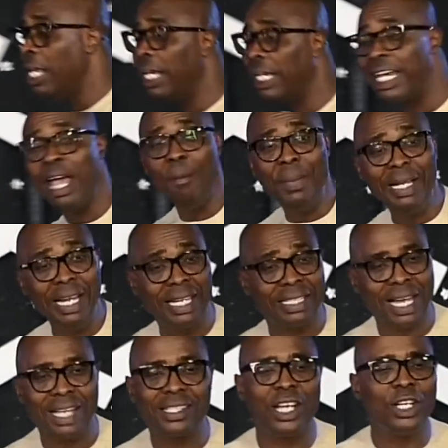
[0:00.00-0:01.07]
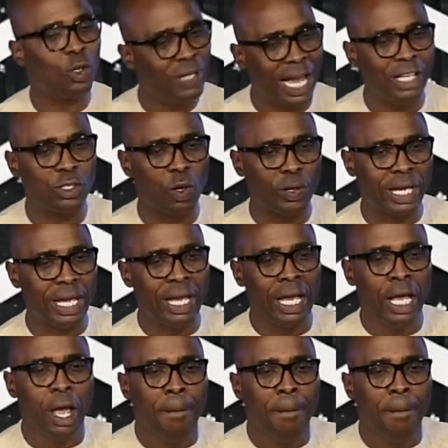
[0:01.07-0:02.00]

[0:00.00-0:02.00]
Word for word: He came late. I said, No, that is okay.